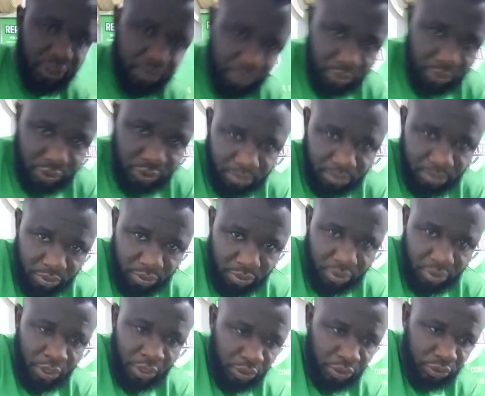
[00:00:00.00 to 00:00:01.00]
possible
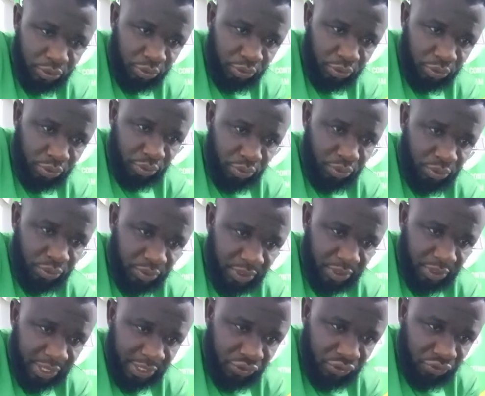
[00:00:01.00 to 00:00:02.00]
to
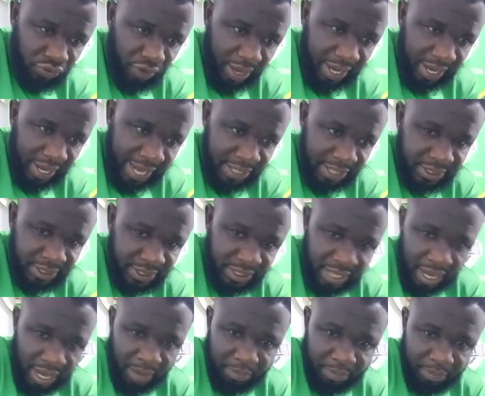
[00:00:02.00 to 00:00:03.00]
extract.
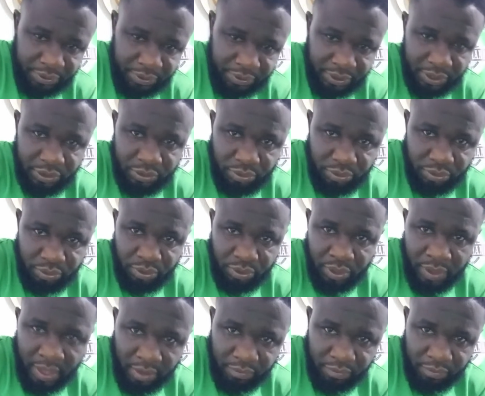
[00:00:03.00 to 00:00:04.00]
Isaac, I appreciate you
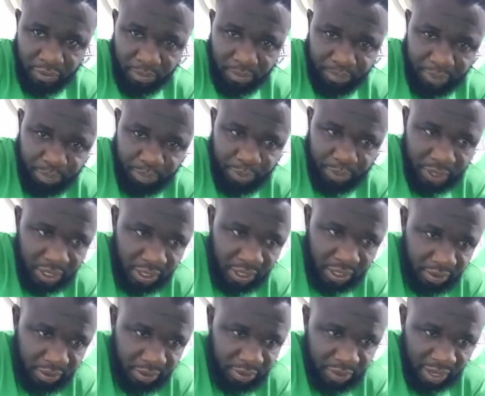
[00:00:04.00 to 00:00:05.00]
for BP.
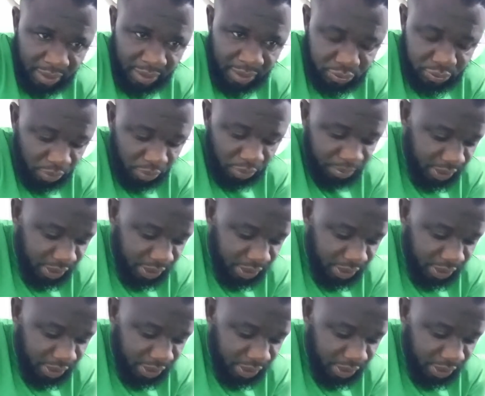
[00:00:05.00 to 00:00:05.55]
Your stomach